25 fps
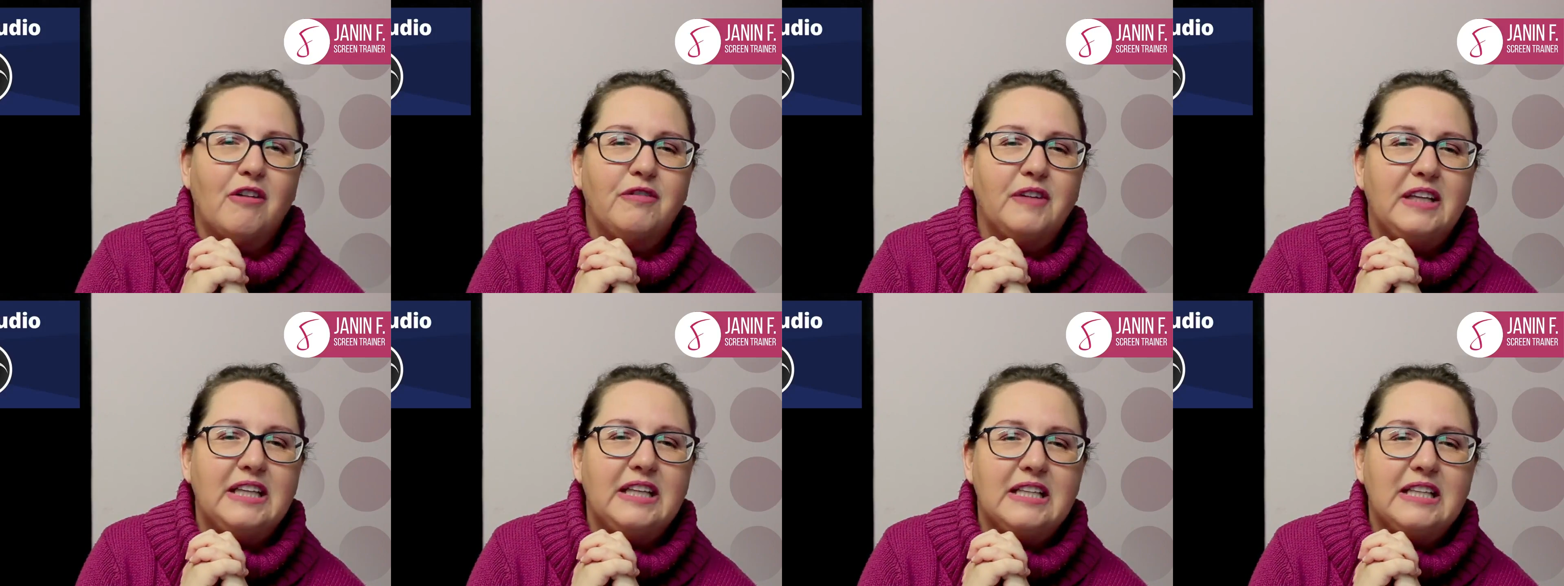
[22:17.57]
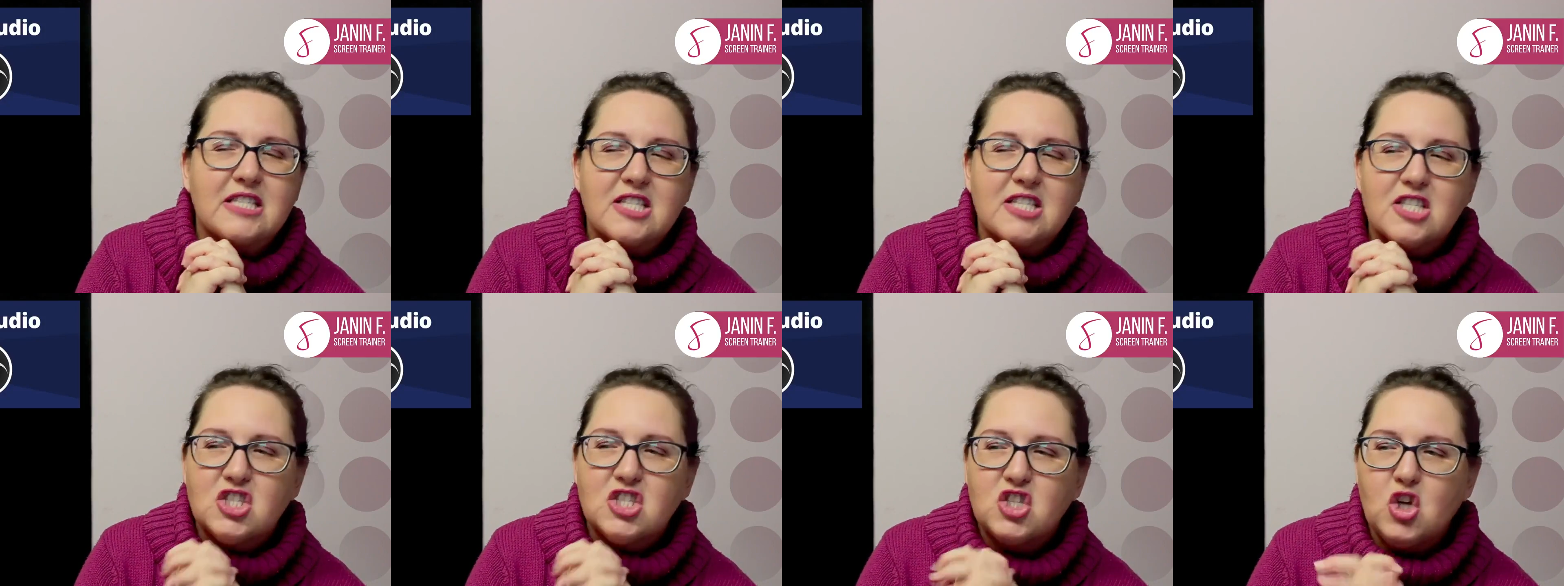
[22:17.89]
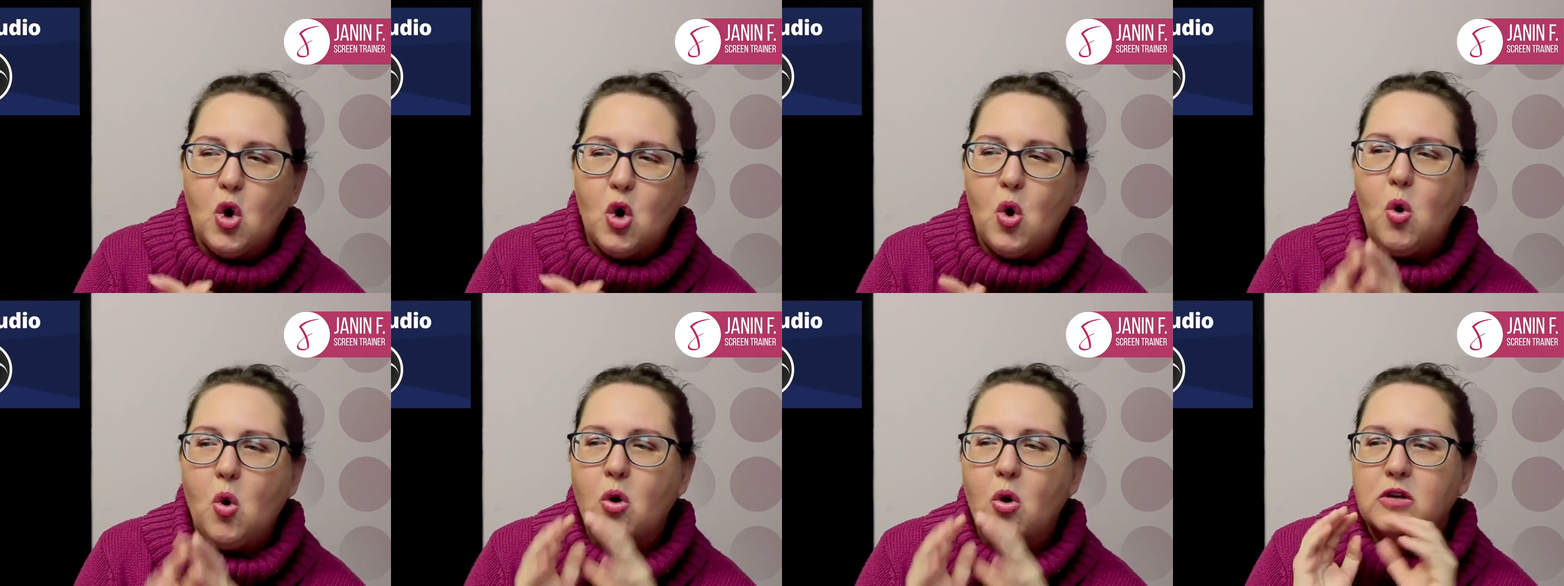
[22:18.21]
in
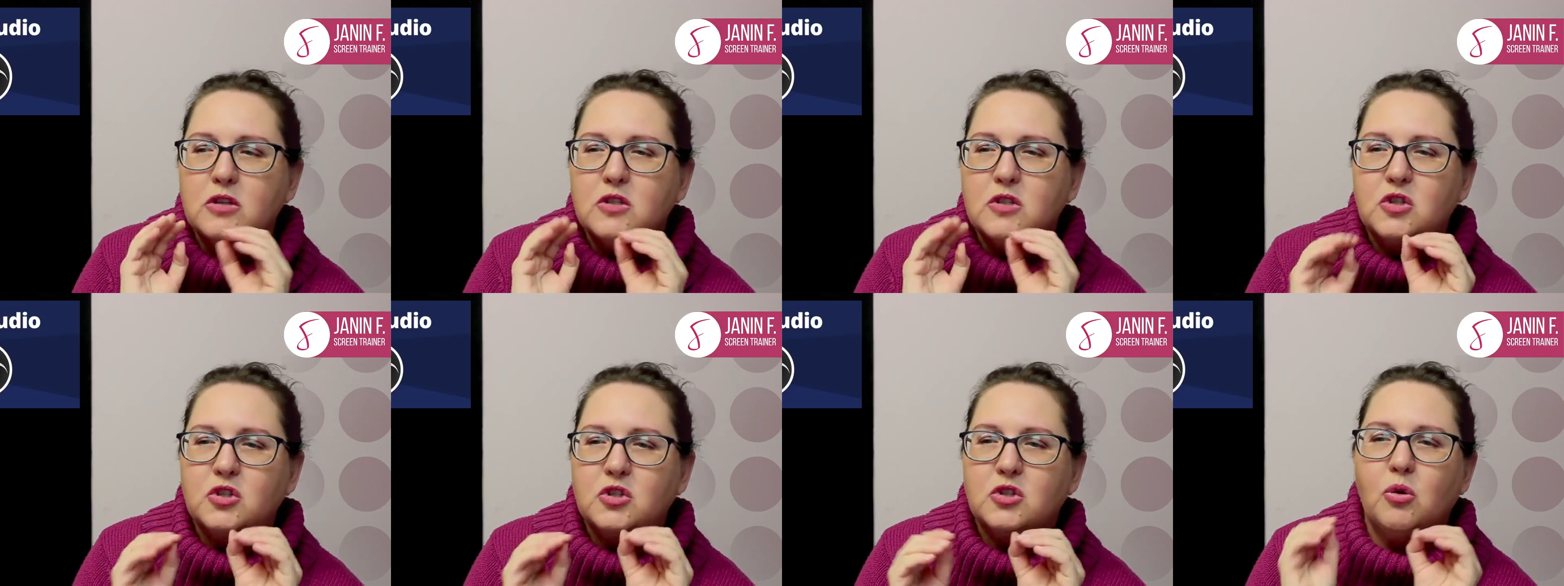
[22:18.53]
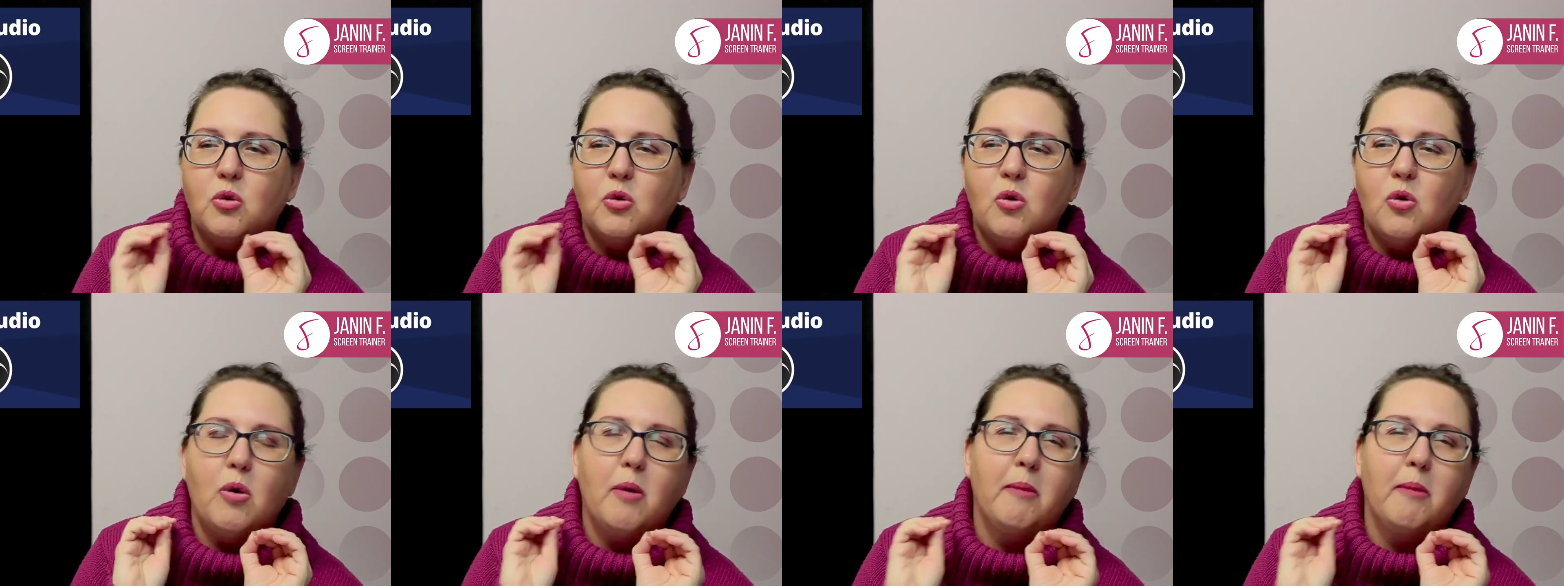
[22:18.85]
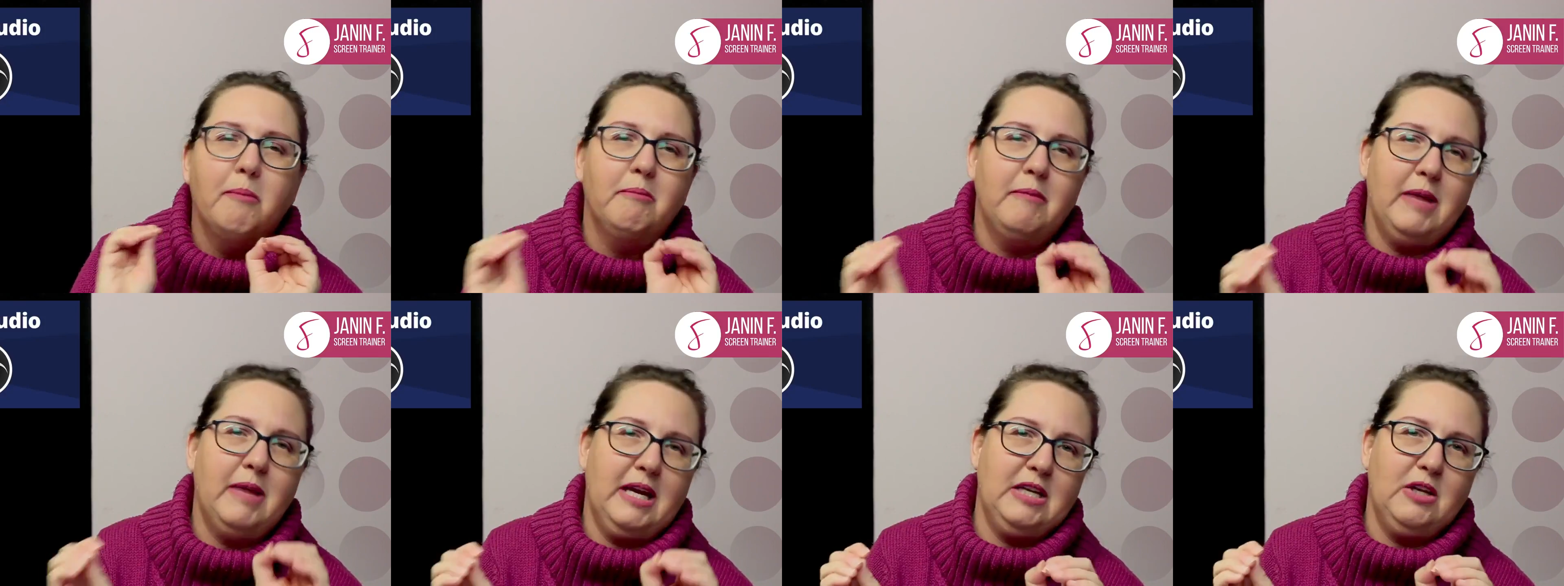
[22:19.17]
so
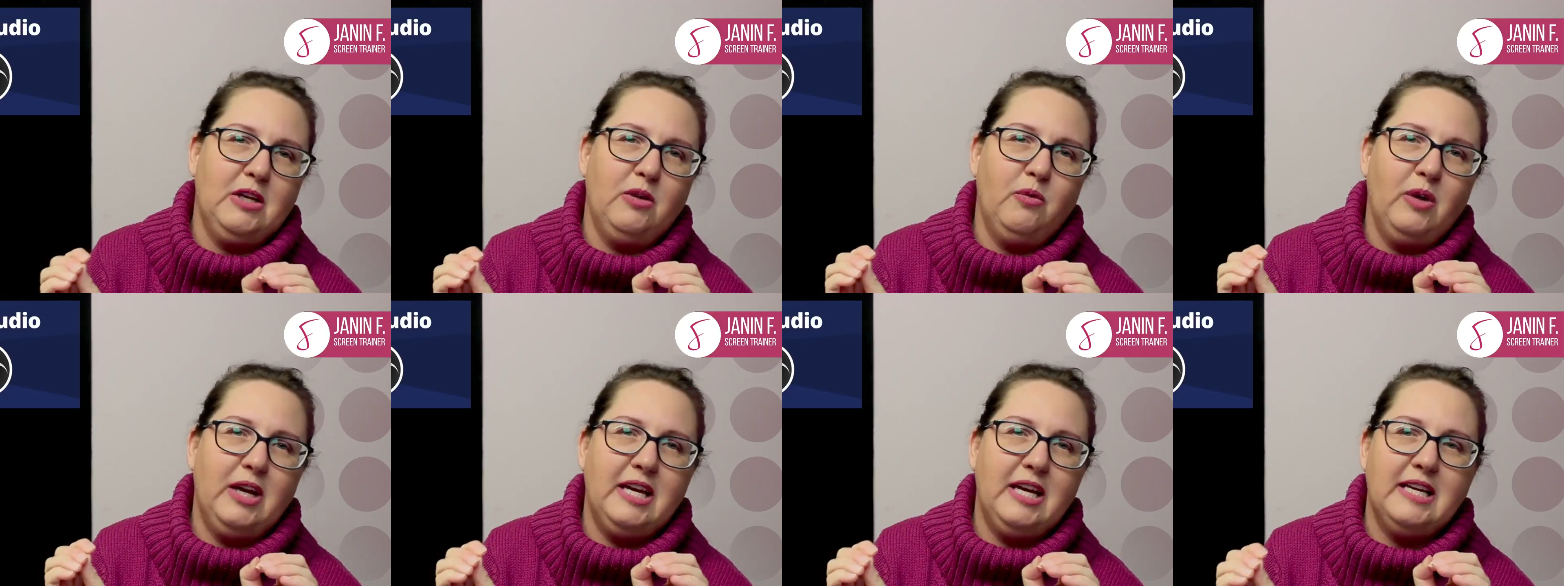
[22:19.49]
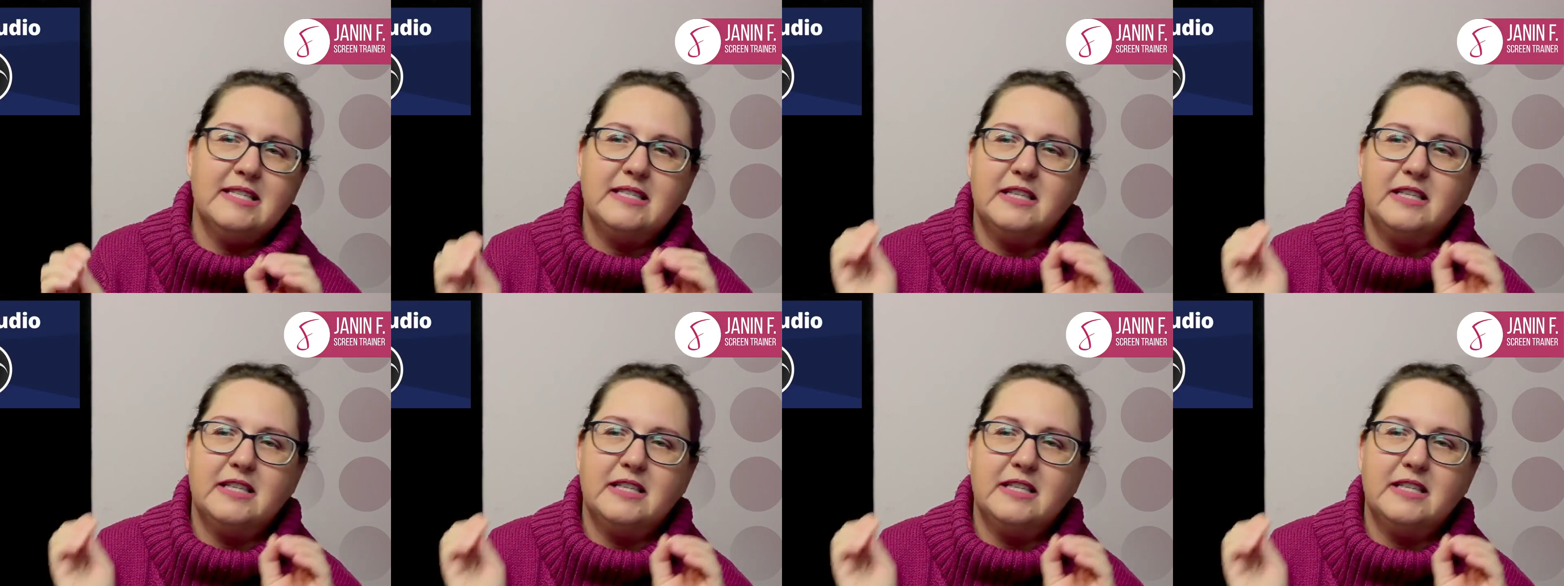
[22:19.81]
many ways.